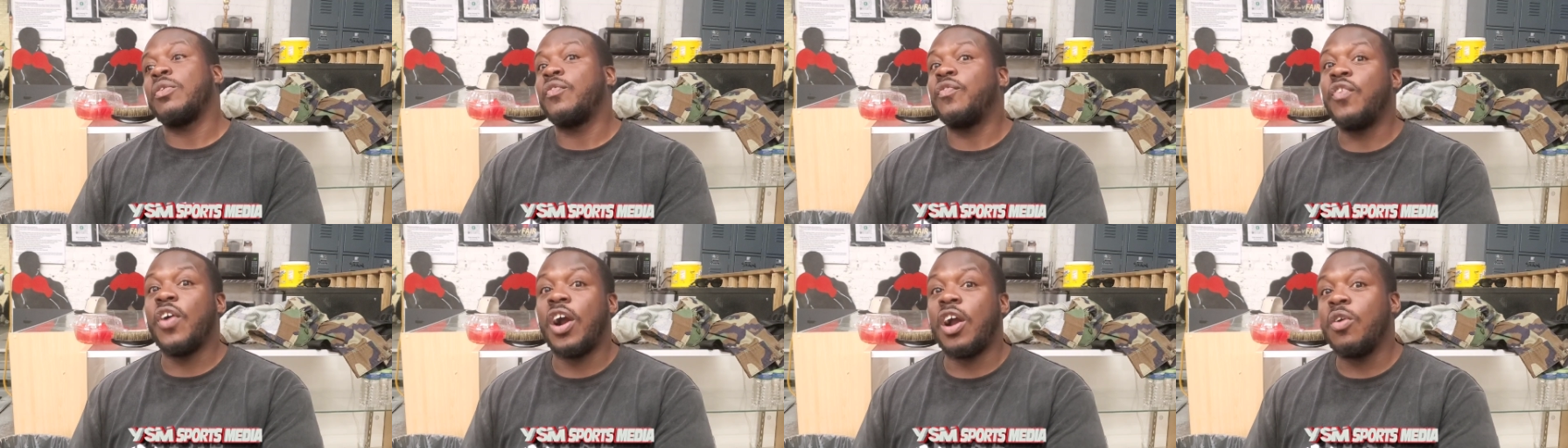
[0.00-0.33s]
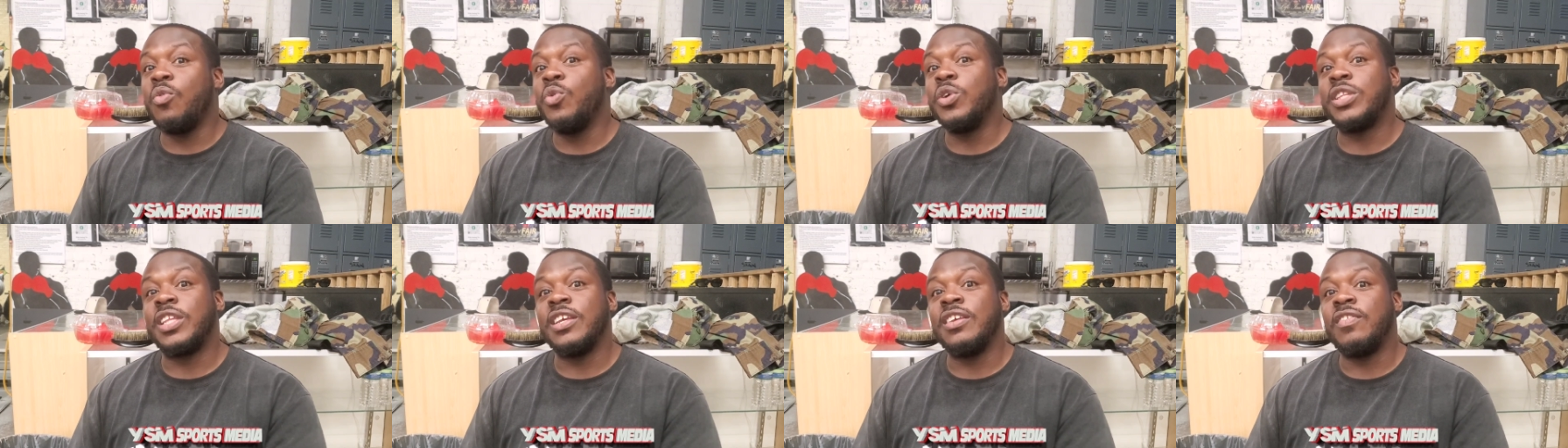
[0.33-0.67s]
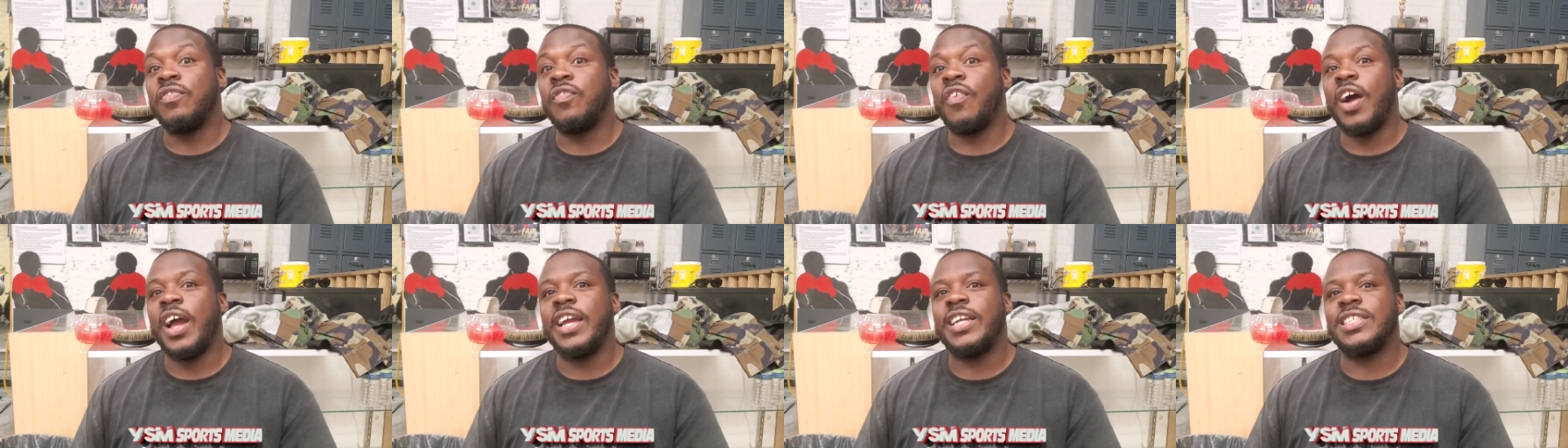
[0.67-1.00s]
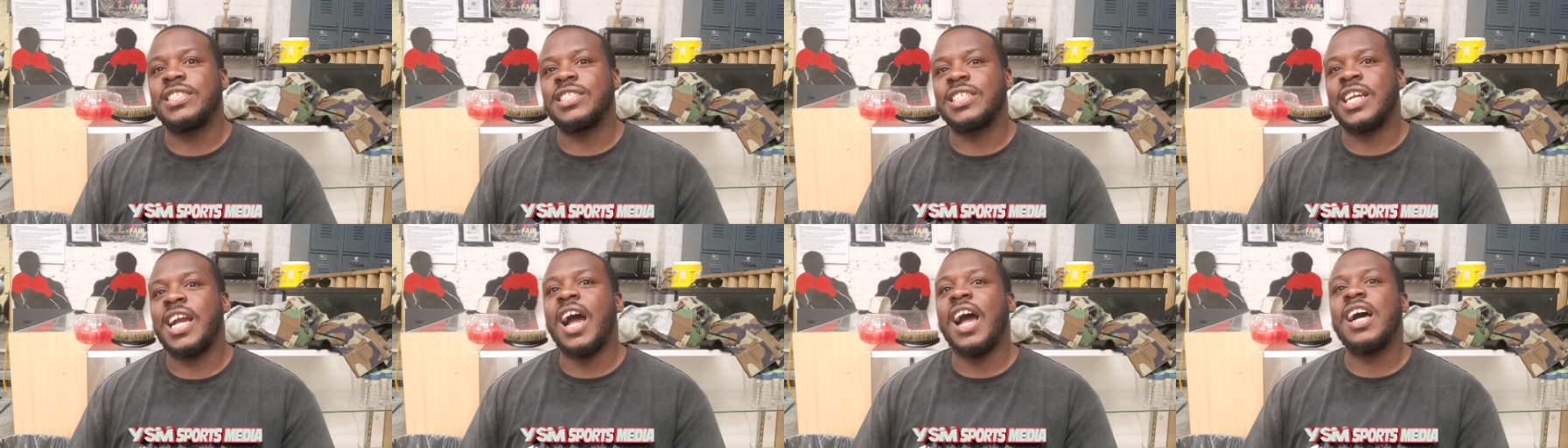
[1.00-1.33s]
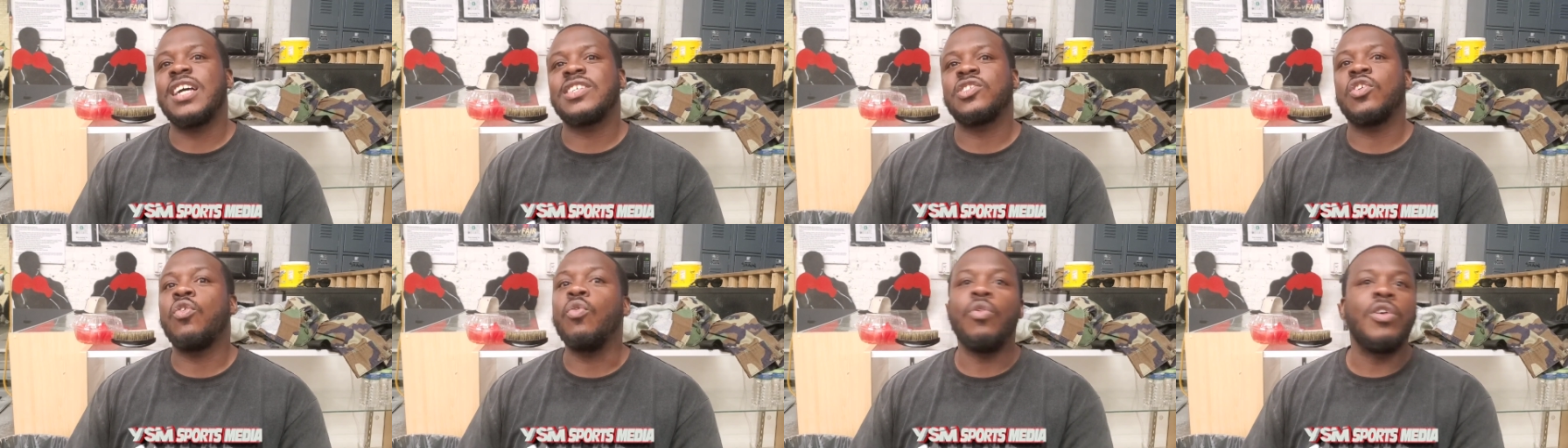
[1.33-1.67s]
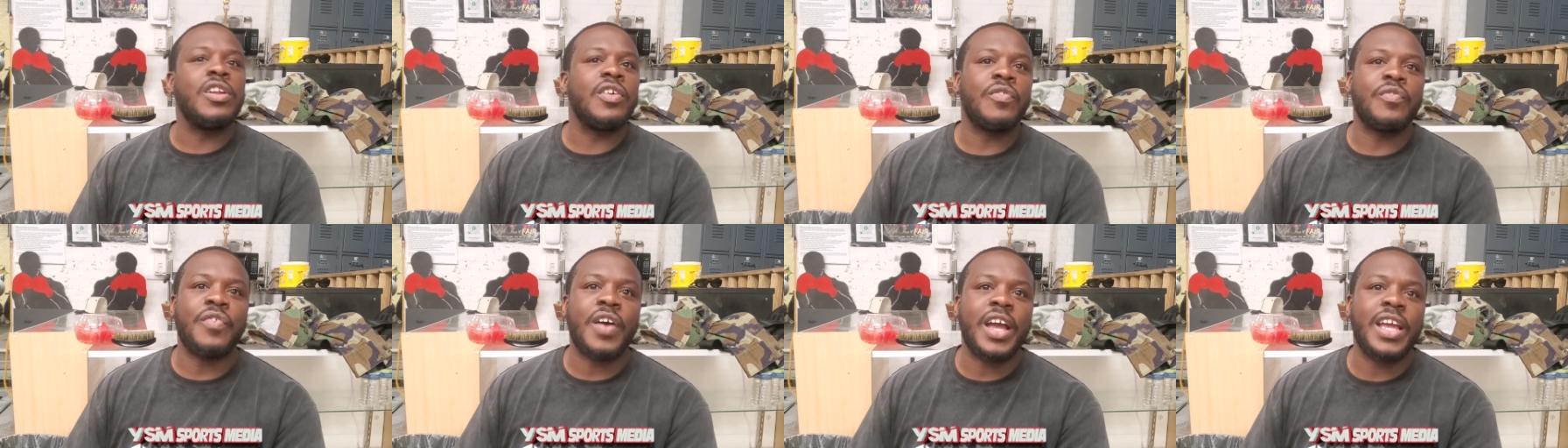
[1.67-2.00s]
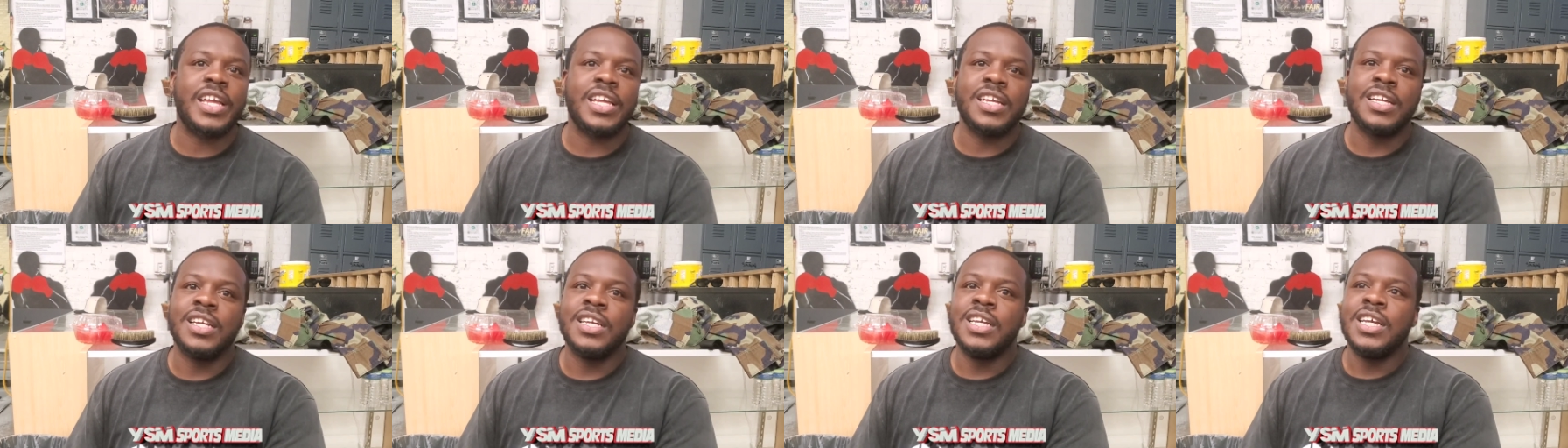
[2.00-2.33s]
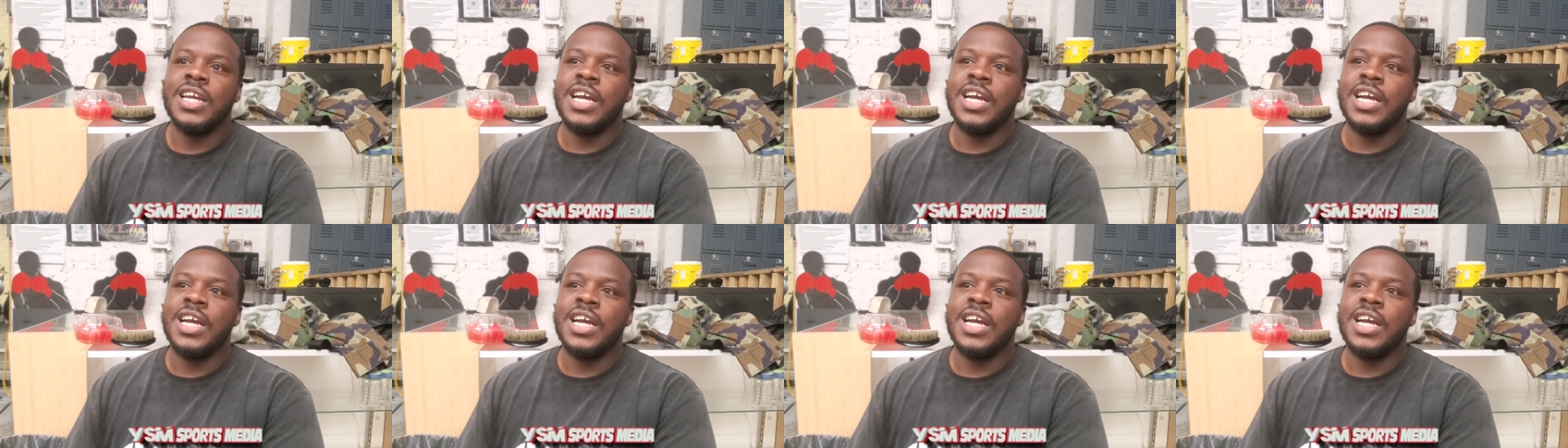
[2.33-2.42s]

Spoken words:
what's fucking with these fights. Guys don't want to fight